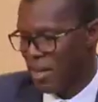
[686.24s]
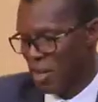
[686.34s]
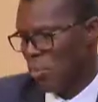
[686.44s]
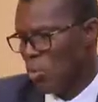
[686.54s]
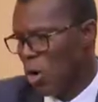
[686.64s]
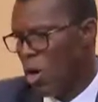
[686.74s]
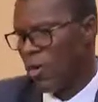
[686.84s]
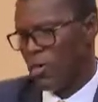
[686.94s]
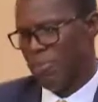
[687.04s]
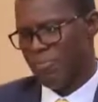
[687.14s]
number
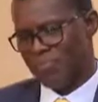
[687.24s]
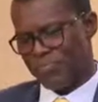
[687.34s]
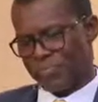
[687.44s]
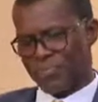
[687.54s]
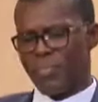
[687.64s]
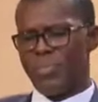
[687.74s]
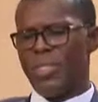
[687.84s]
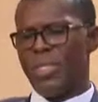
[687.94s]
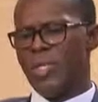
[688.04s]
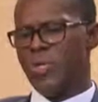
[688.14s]
one,
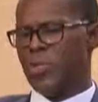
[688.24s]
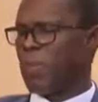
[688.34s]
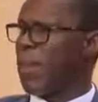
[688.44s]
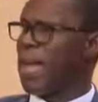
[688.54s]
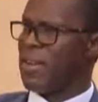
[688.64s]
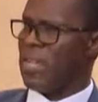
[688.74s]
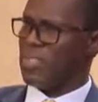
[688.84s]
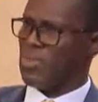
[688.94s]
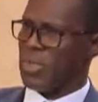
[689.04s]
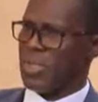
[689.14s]
you supply the
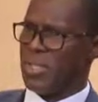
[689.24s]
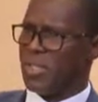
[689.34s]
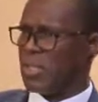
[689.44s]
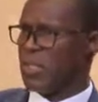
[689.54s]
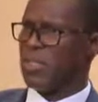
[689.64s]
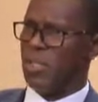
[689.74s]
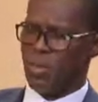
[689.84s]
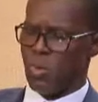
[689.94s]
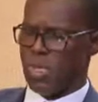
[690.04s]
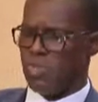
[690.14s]
necessary details. Number
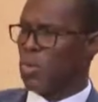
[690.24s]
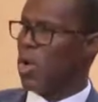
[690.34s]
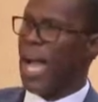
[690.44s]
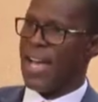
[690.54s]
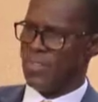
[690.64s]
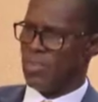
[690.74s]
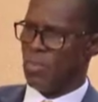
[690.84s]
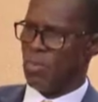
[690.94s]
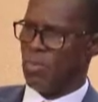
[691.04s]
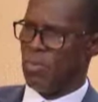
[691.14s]
one, he's going to ask
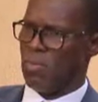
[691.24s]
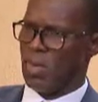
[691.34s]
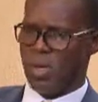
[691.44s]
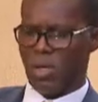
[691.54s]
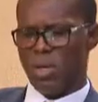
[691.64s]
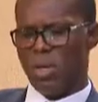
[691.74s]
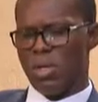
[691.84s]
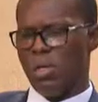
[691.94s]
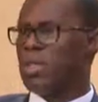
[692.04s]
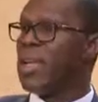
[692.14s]
you
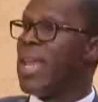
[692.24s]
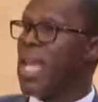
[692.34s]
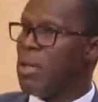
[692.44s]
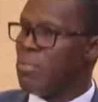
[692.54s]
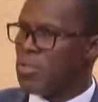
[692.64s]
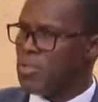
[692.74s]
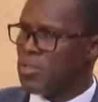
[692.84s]
the name